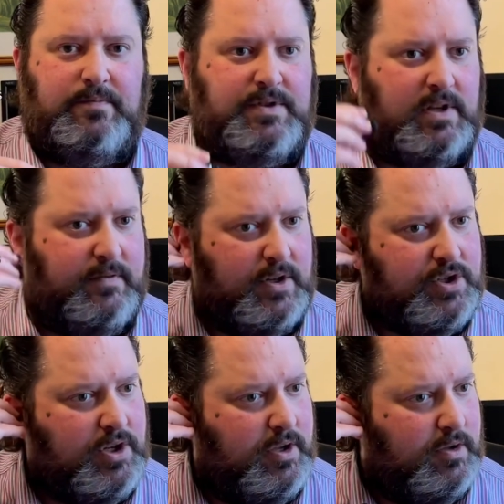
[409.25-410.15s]
So if I
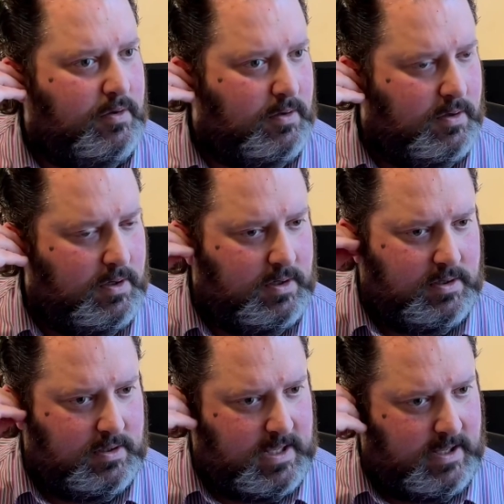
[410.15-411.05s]
show you
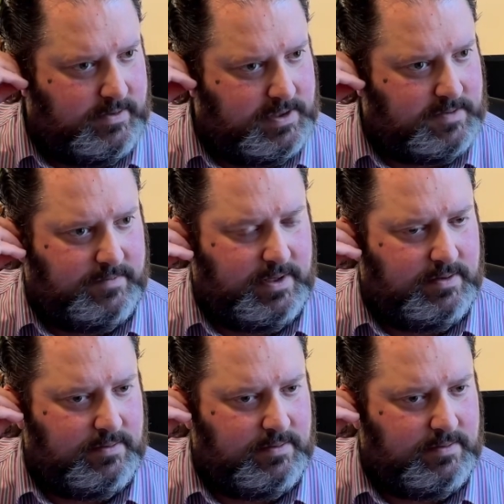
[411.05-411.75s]
how these fit